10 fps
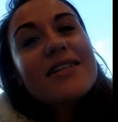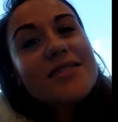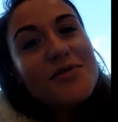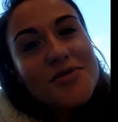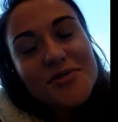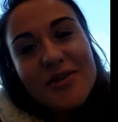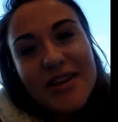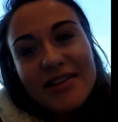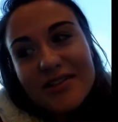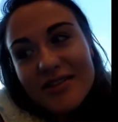is so
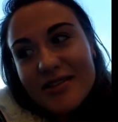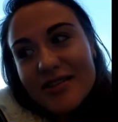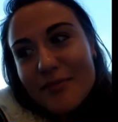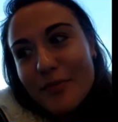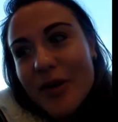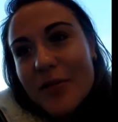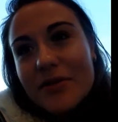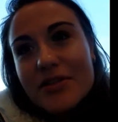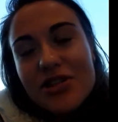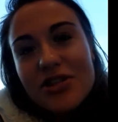sweet. Some
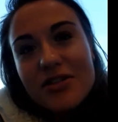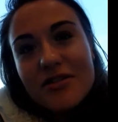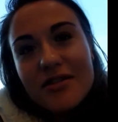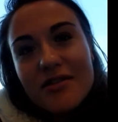people just